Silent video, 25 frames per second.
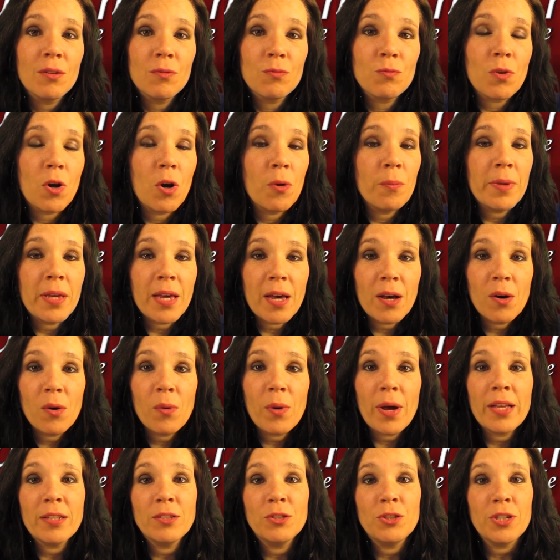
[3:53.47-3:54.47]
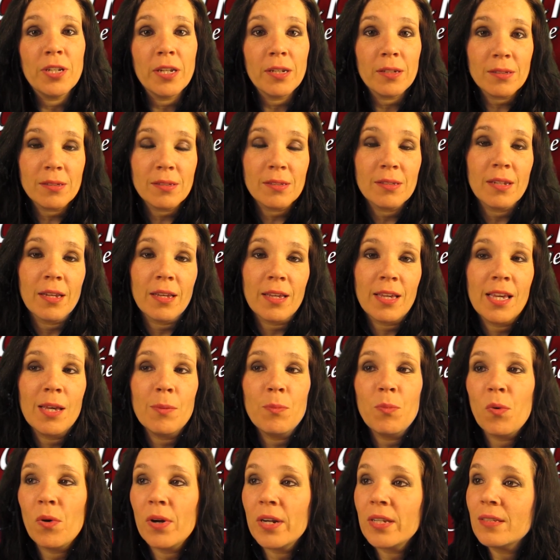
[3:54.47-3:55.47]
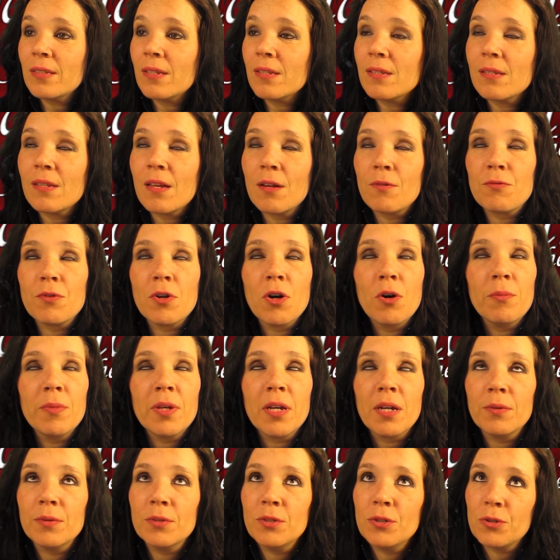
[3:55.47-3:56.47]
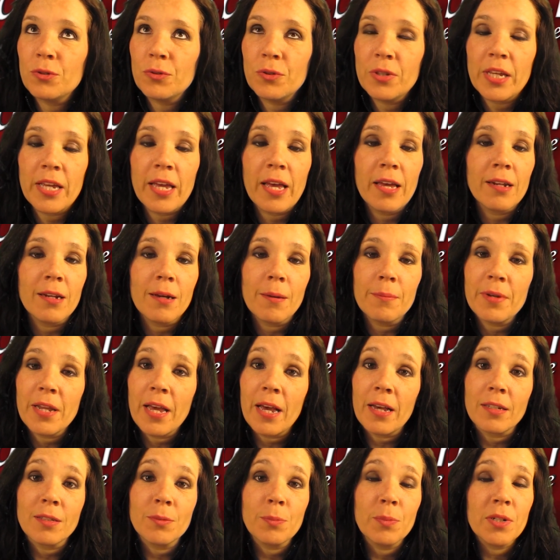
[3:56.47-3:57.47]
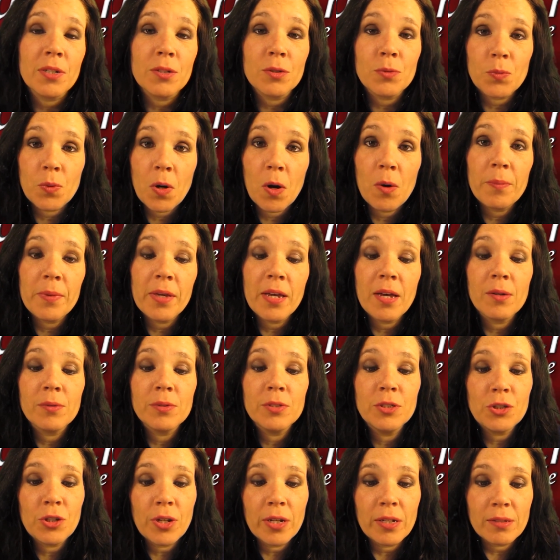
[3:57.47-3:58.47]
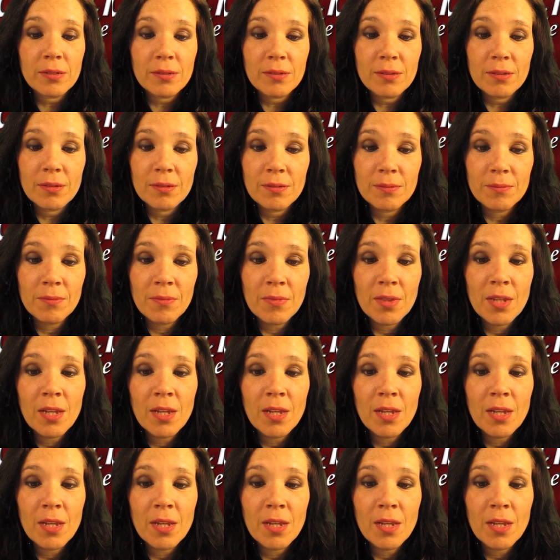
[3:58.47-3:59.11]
Romeo and Chelsea. I keep wanting to say Romeo and Juliet up next, but it's Romeo and Chelsea.